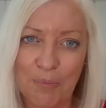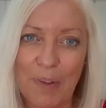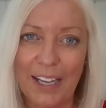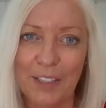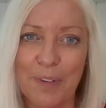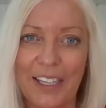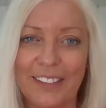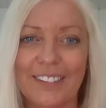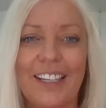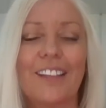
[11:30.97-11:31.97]
bad about
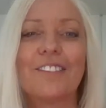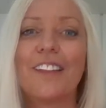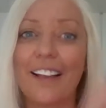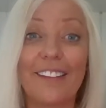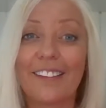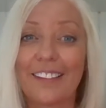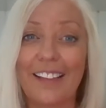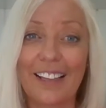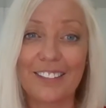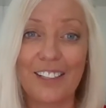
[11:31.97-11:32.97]
yourself that
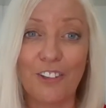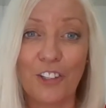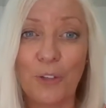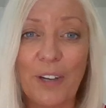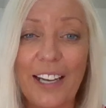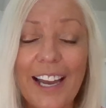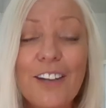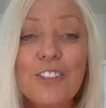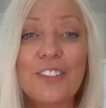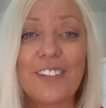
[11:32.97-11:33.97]
that's the only way
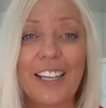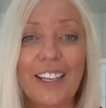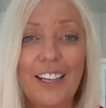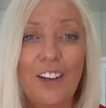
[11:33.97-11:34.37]
out of it,